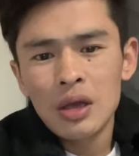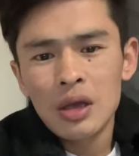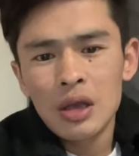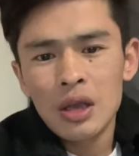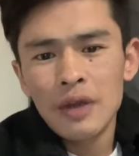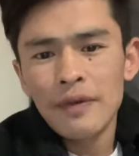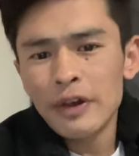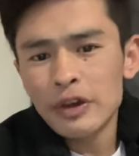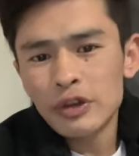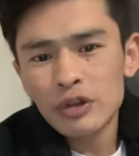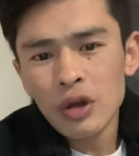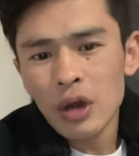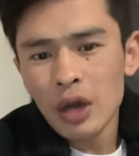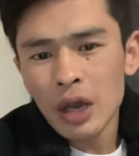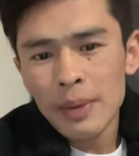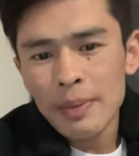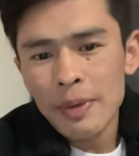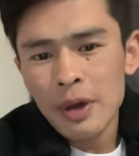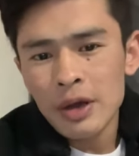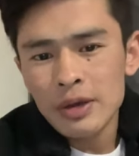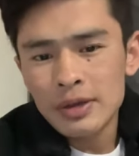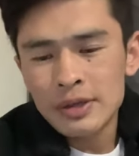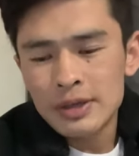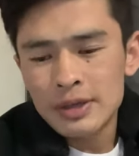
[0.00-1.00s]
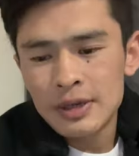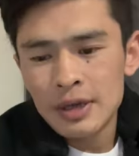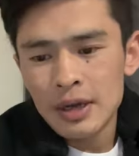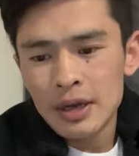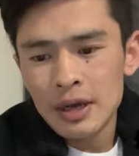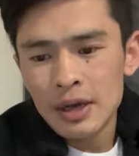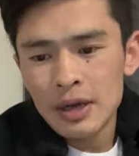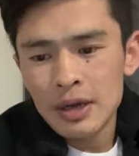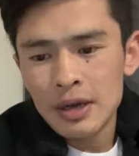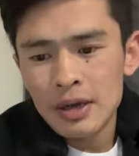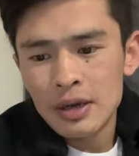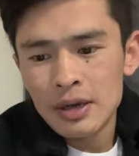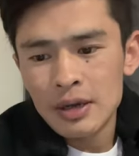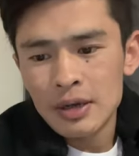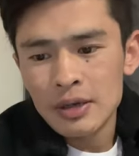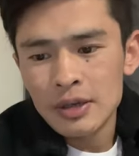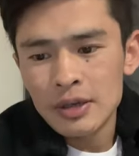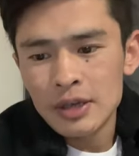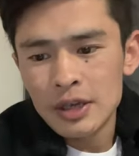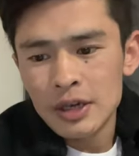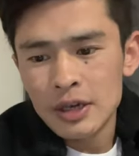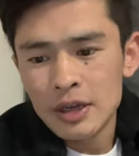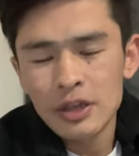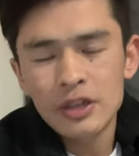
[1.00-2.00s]
If I talk about
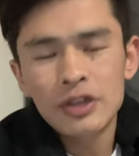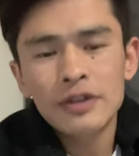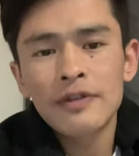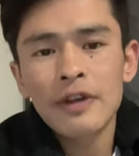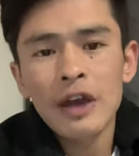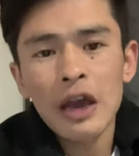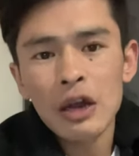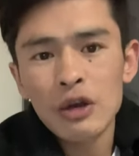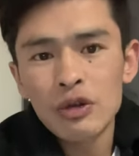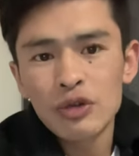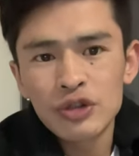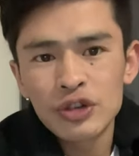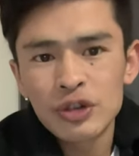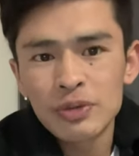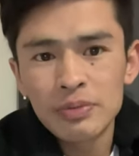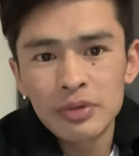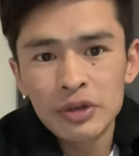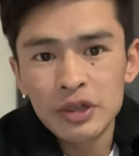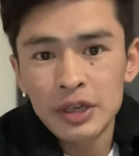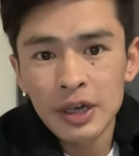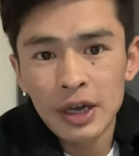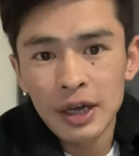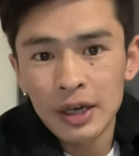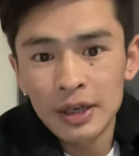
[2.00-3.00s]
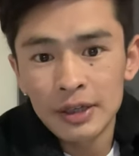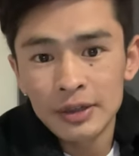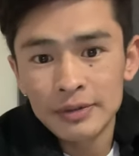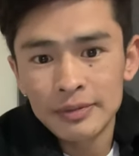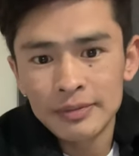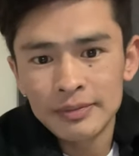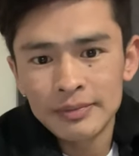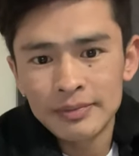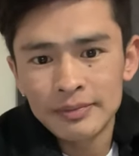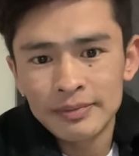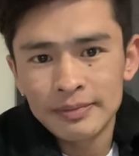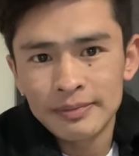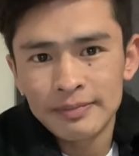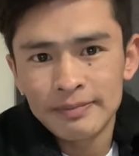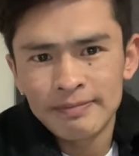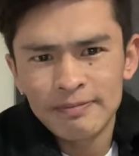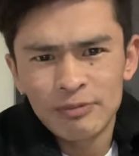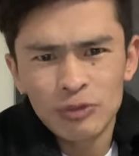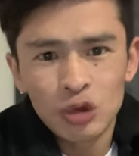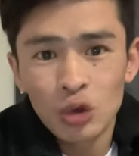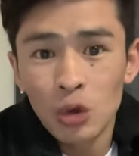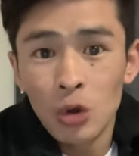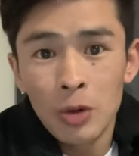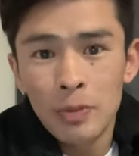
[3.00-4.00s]
the culture values in Bhutan,
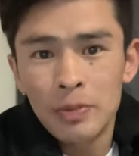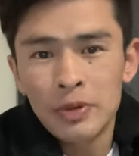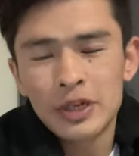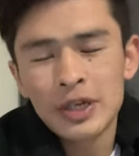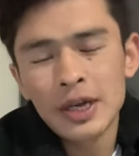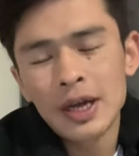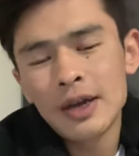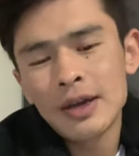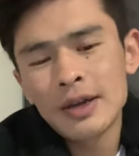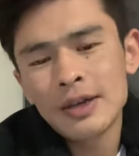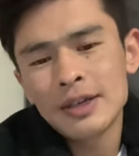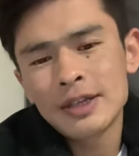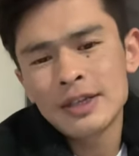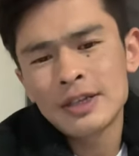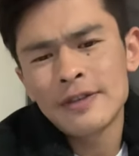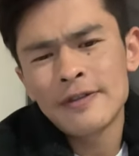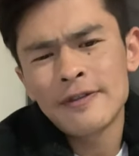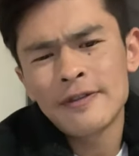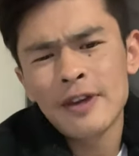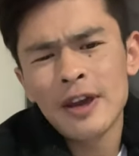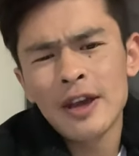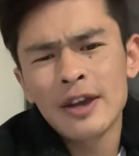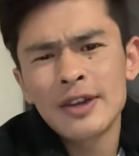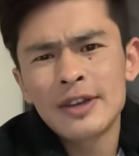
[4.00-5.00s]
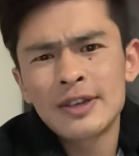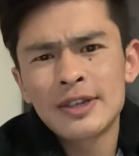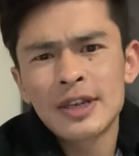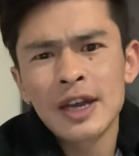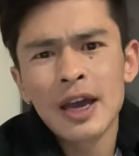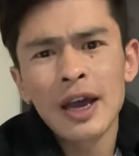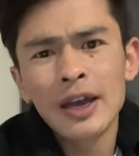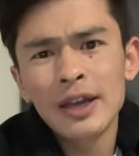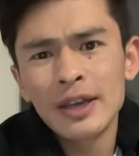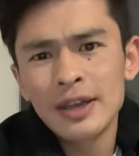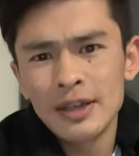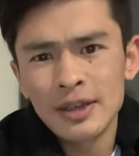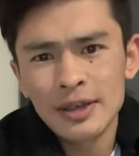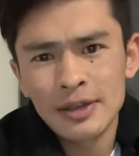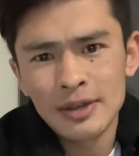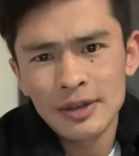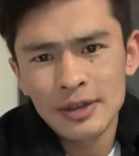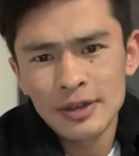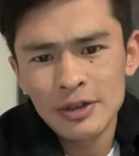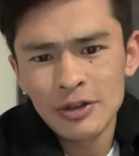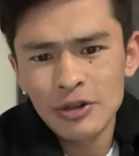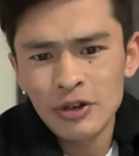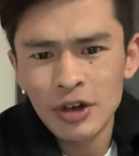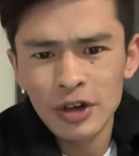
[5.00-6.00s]
though Bhutan is a very tiny
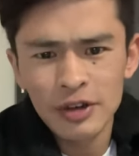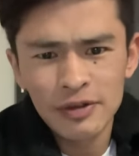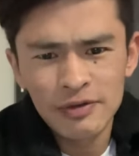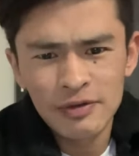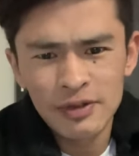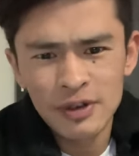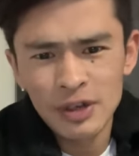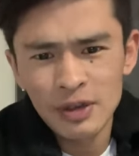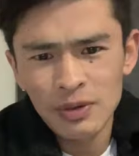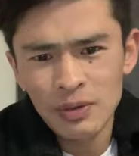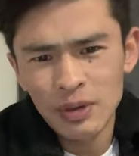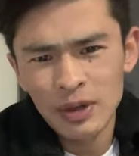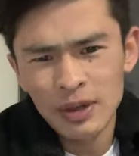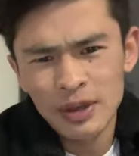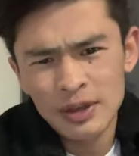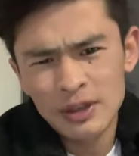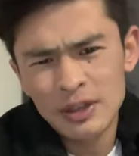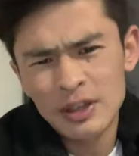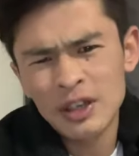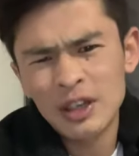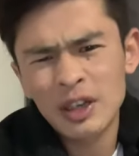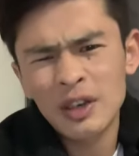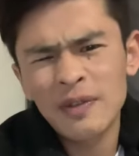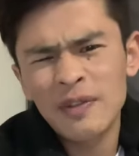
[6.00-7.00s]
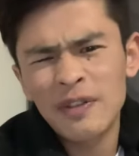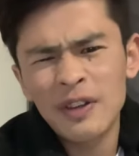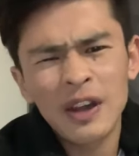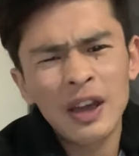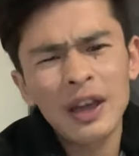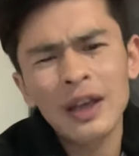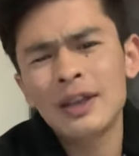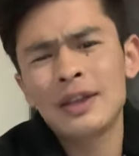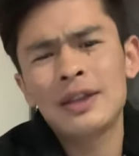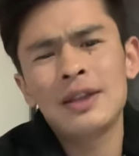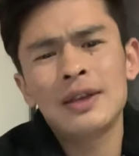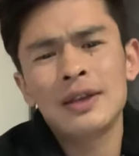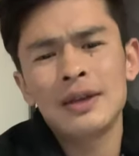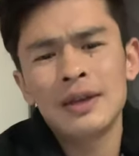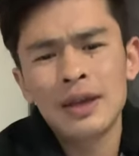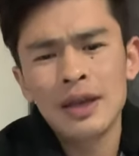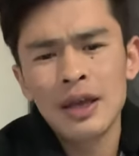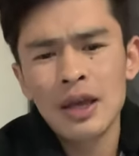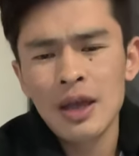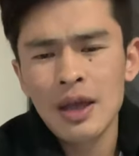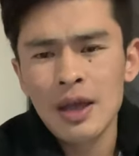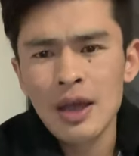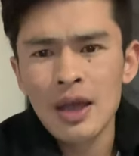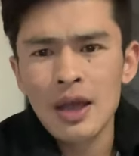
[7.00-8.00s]
country with significantly
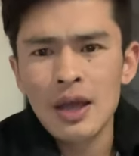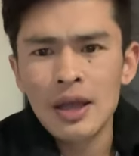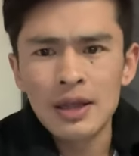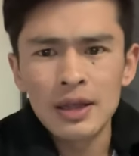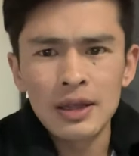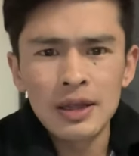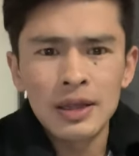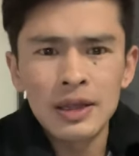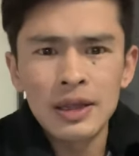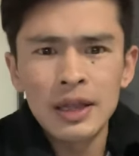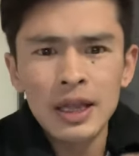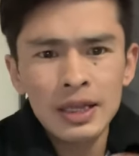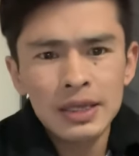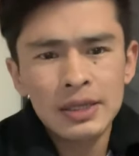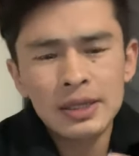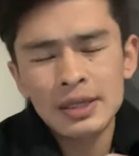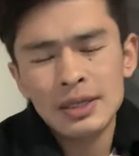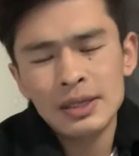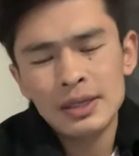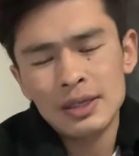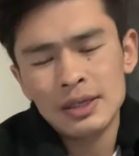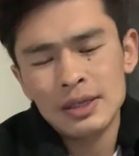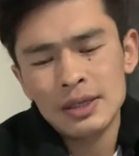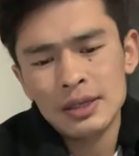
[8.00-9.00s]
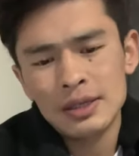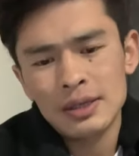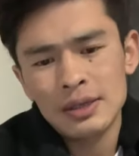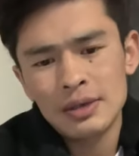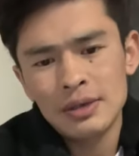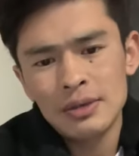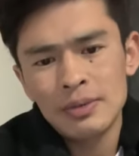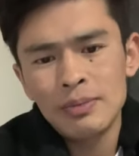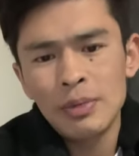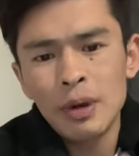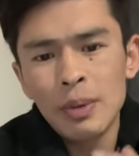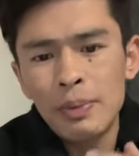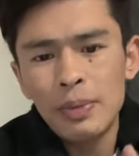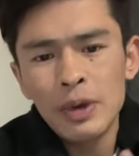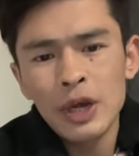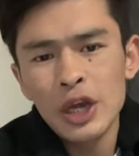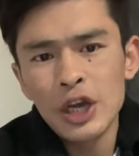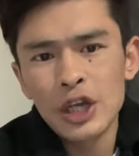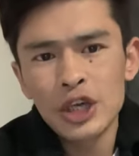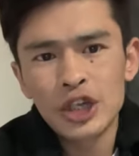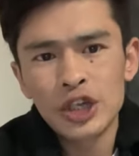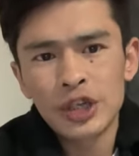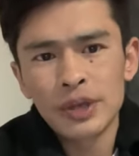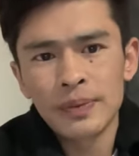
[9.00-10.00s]
less
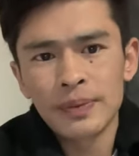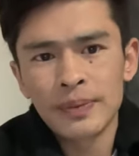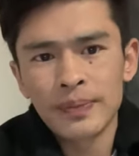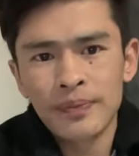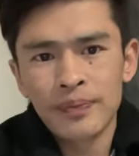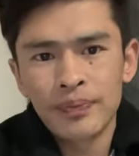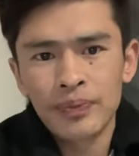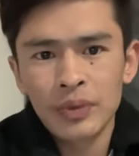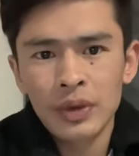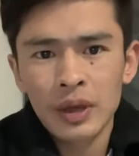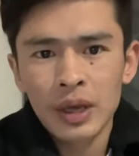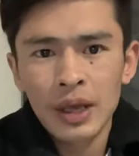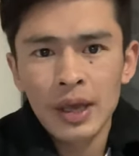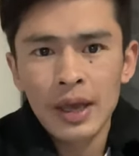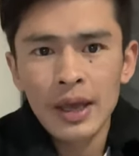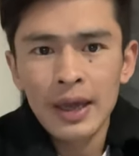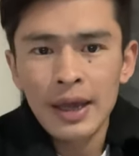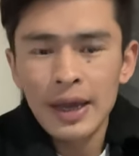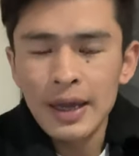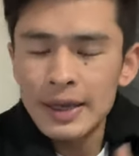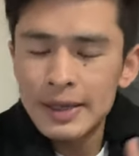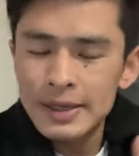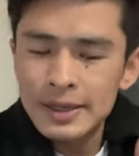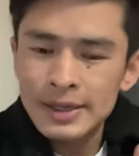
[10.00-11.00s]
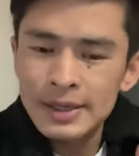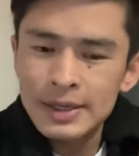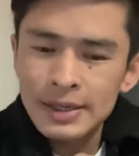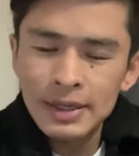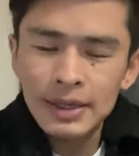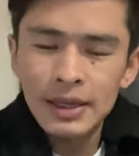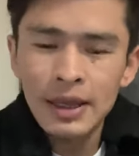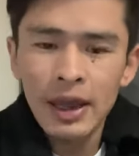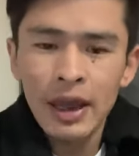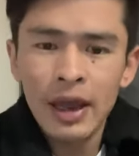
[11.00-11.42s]
population, it still